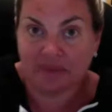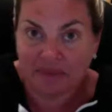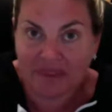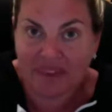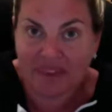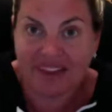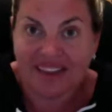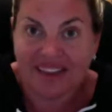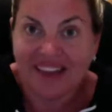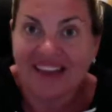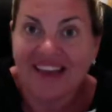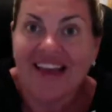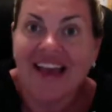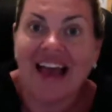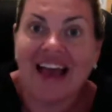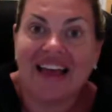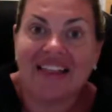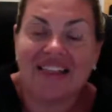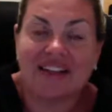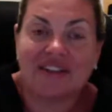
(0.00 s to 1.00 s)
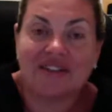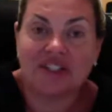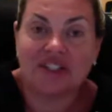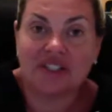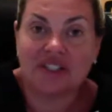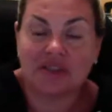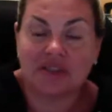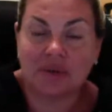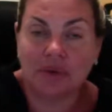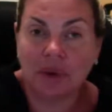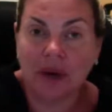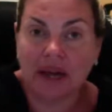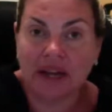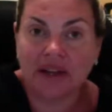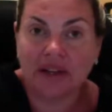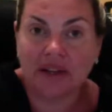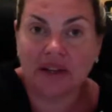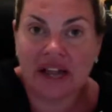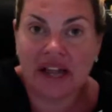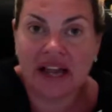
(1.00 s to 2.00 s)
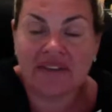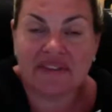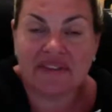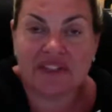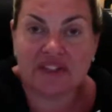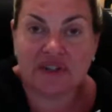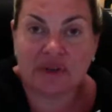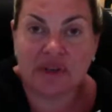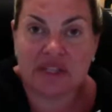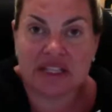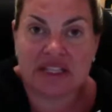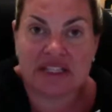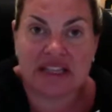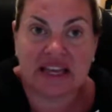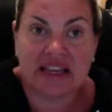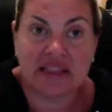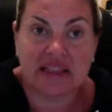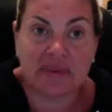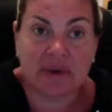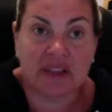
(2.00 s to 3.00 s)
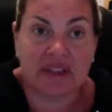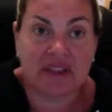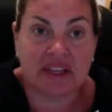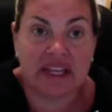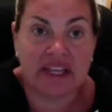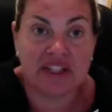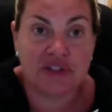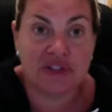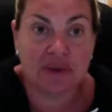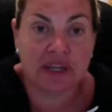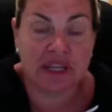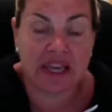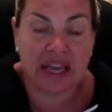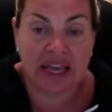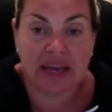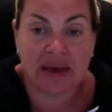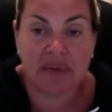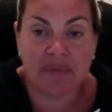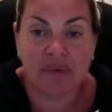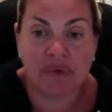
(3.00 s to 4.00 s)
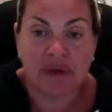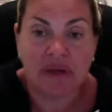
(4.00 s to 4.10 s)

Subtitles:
And then she says, oh, I could have it during the day while the kids are in camp.